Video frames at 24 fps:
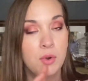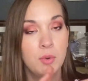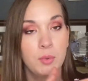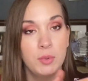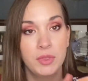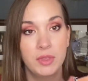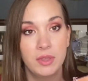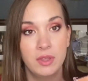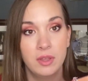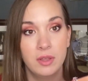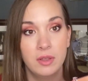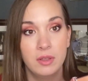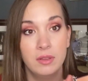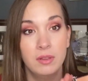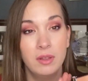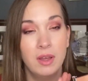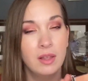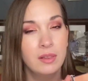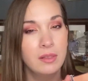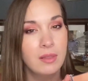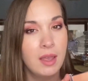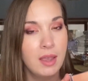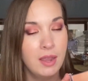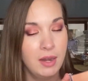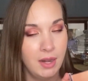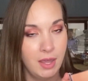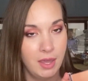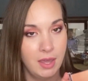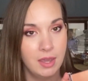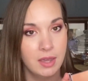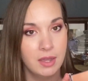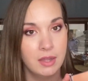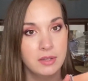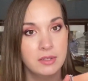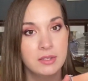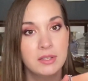in with a light
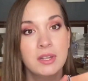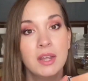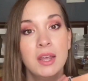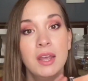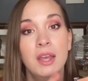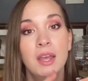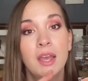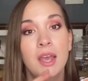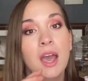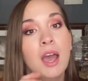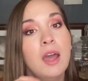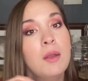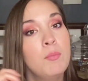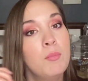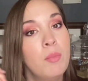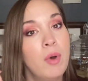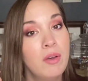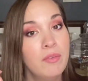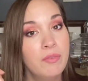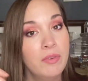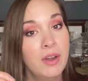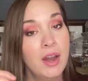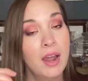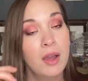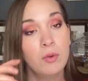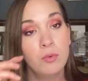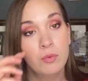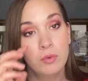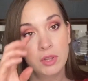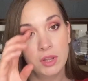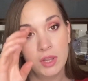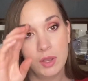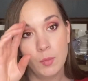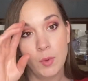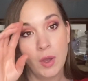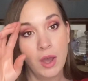hand and buff it out
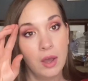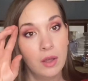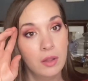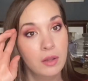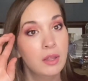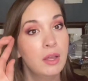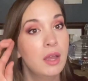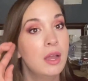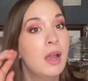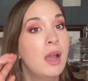really well.